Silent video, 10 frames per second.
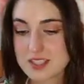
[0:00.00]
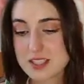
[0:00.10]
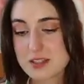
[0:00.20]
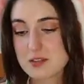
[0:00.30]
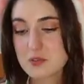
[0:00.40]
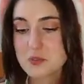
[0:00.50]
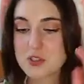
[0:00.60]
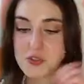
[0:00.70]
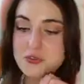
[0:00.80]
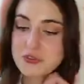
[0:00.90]
That's so
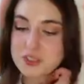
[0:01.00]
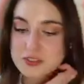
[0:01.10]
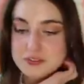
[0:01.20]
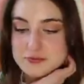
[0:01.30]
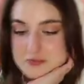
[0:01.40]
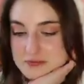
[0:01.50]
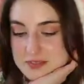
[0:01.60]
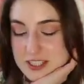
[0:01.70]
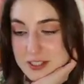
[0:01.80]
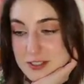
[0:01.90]
much fun.
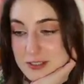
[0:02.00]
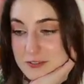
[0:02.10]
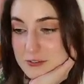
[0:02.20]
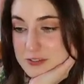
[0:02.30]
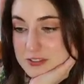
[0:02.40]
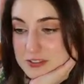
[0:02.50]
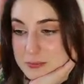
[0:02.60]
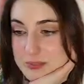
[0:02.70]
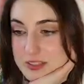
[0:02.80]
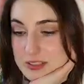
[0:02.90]

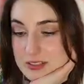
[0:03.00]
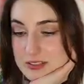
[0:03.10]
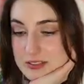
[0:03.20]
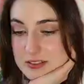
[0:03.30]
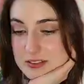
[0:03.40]
Fuck me.